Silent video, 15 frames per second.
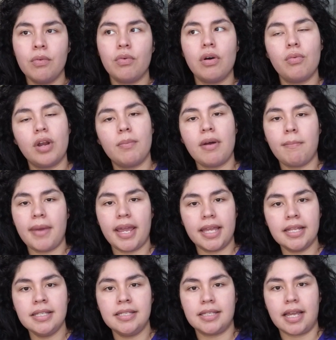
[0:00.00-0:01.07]
Well, what about my
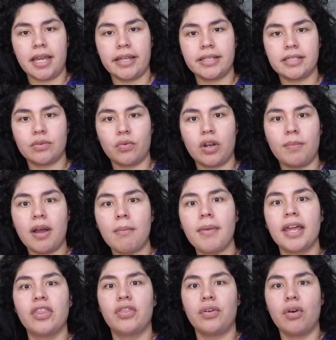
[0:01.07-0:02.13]
insides? What about
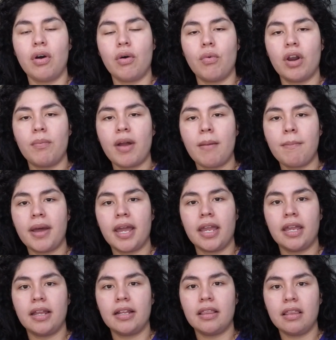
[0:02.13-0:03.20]
my throat? What about
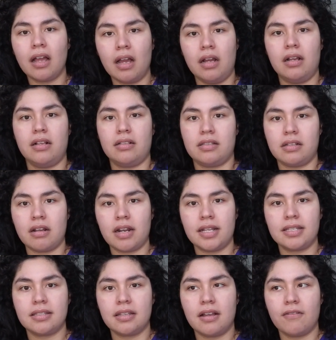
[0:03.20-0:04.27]
my lungs and all
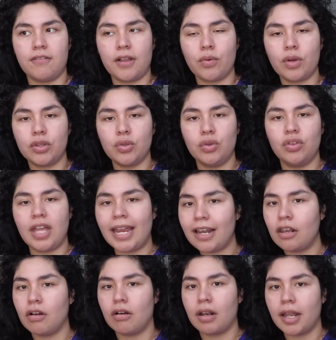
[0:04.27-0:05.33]
that stuff? Like, what do they look